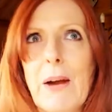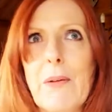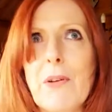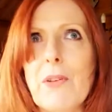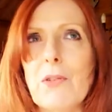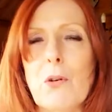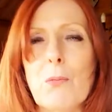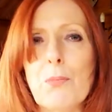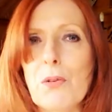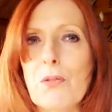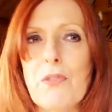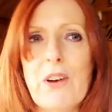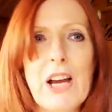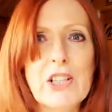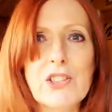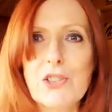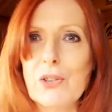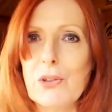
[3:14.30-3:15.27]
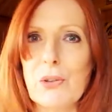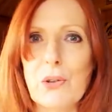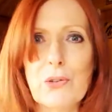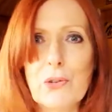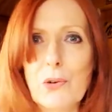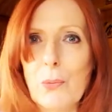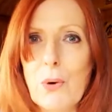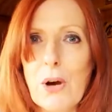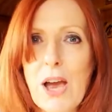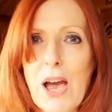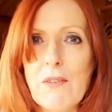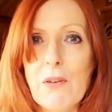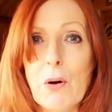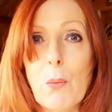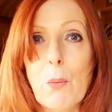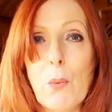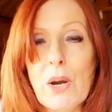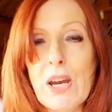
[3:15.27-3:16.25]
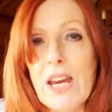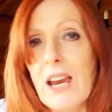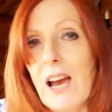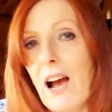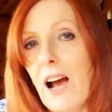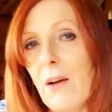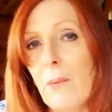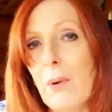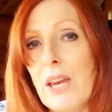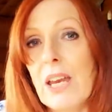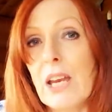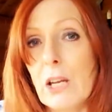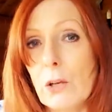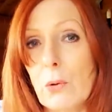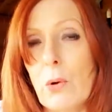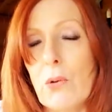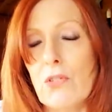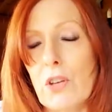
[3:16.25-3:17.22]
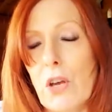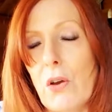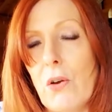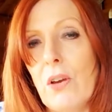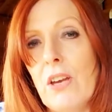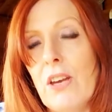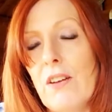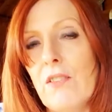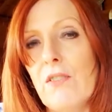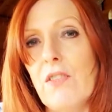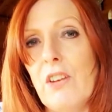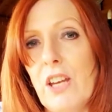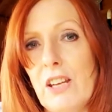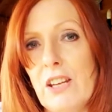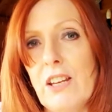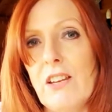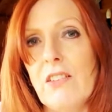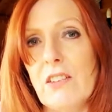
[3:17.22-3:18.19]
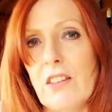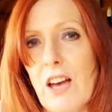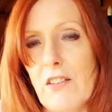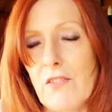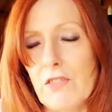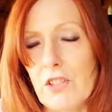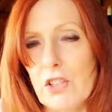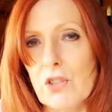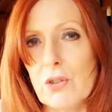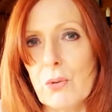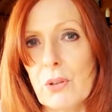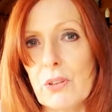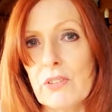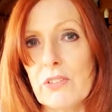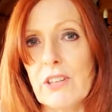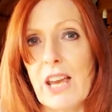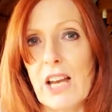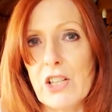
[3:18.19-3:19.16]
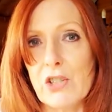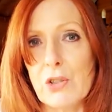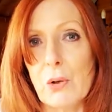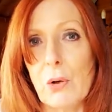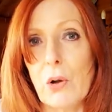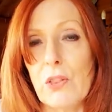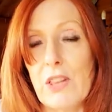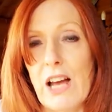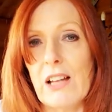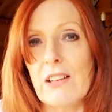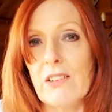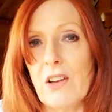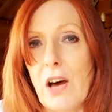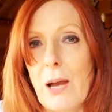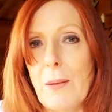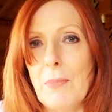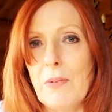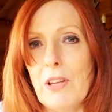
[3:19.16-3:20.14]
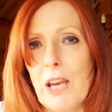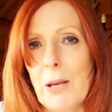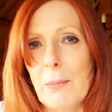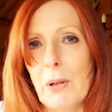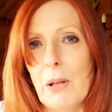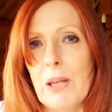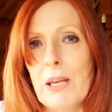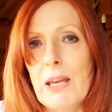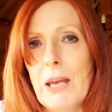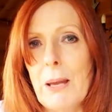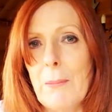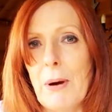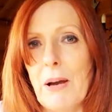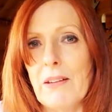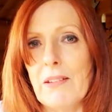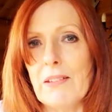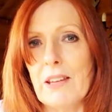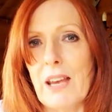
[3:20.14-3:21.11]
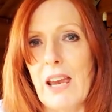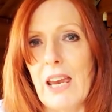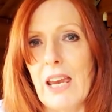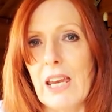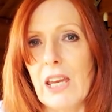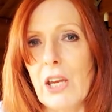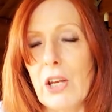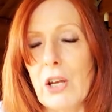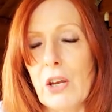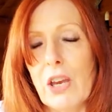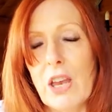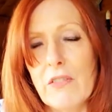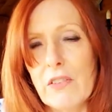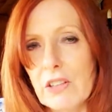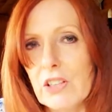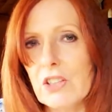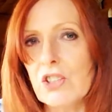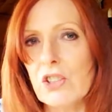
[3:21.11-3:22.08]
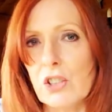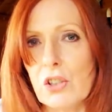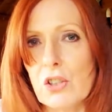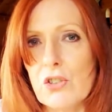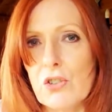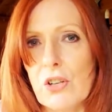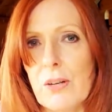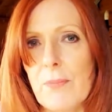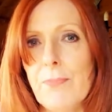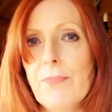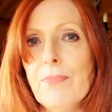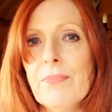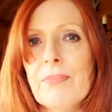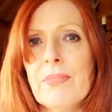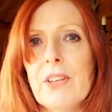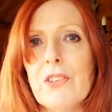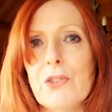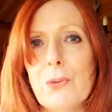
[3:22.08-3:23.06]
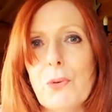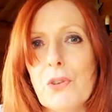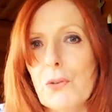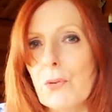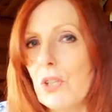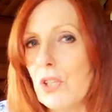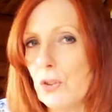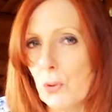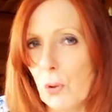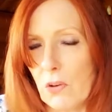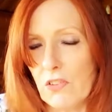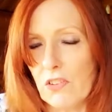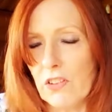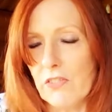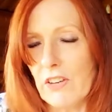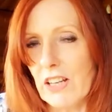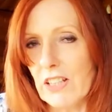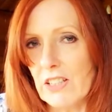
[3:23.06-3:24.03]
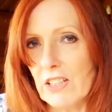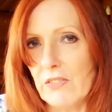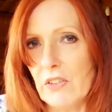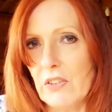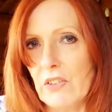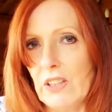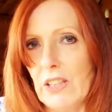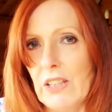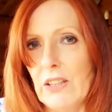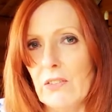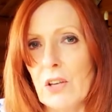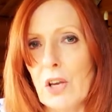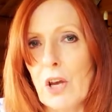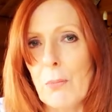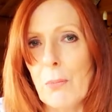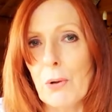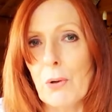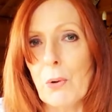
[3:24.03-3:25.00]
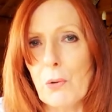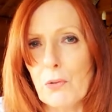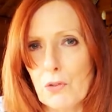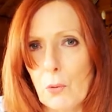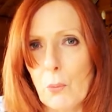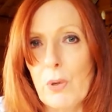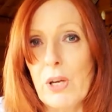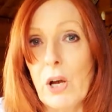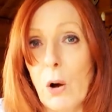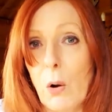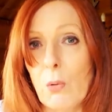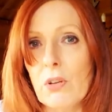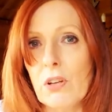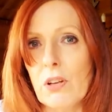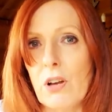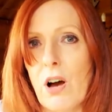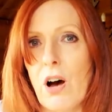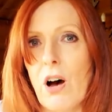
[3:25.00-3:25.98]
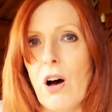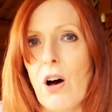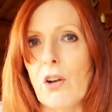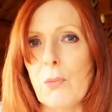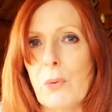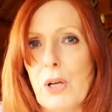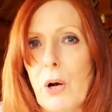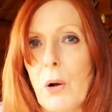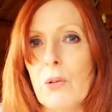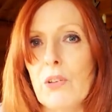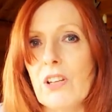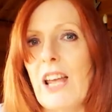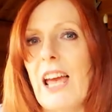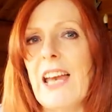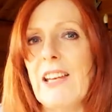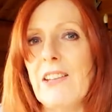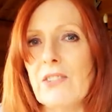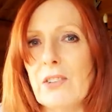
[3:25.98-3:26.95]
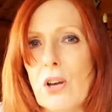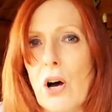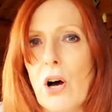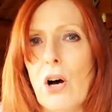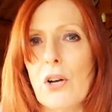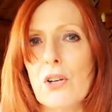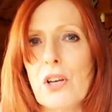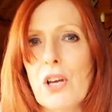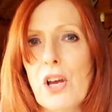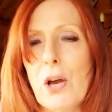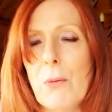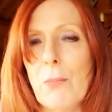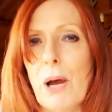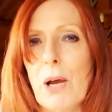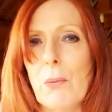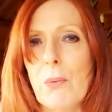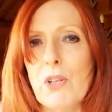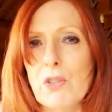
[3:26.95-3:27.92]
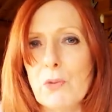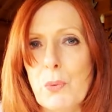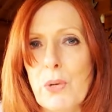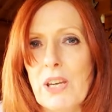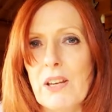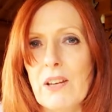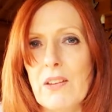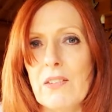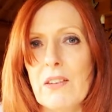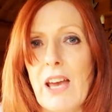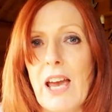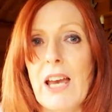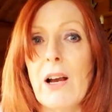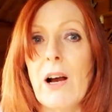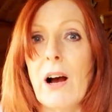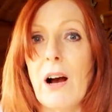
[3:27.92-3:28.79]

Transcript: or professionals or whatever, we can also feed into that visual schedule and that timetable by saying, giving the children 2 or 3 choices of activities, but also we hold an ACE card by which we can say,